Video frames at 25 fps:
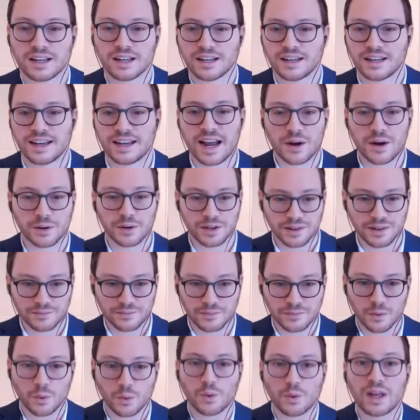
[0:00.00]
Now,
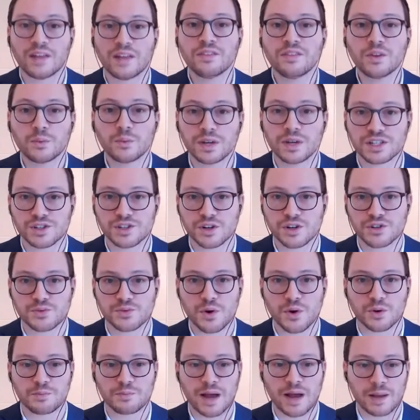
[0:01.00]
in the research
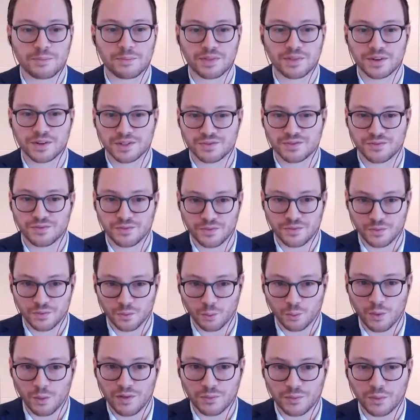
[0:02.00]
roadmap,
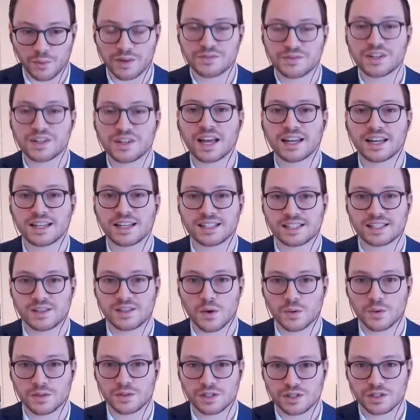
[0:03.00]
what we've done is
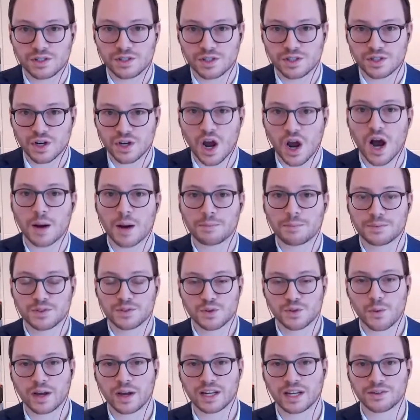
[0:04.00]
those top
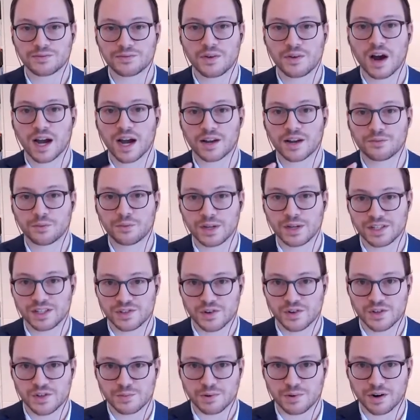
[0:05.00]
25
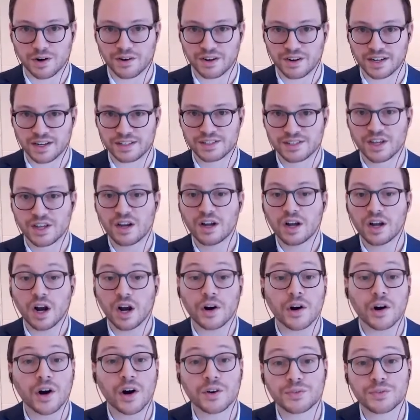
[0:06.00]
research priorities
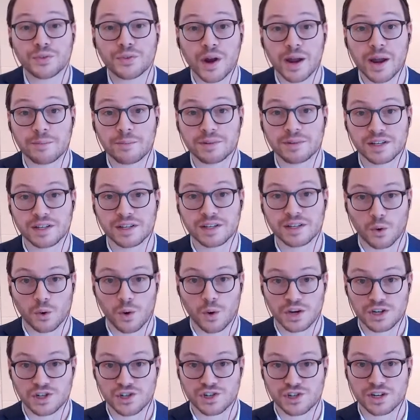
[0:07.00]
are all framed as a
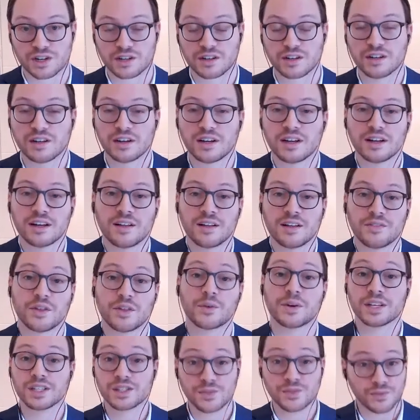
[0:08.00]
question.
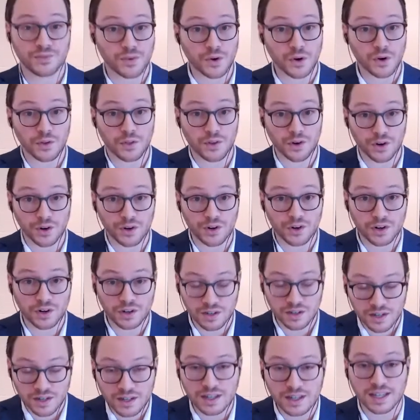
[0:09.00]
There is
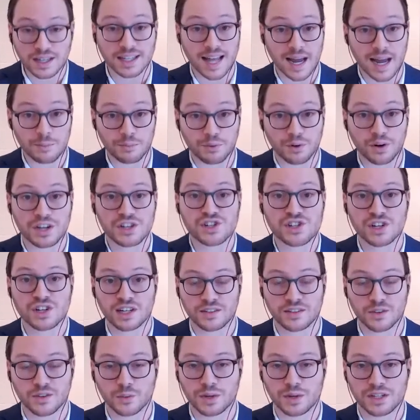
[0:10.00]
further elaboration
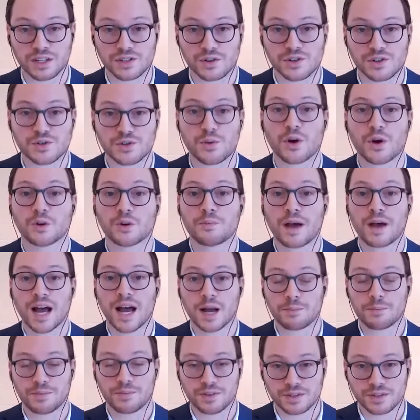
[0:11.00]
in the research roadmap.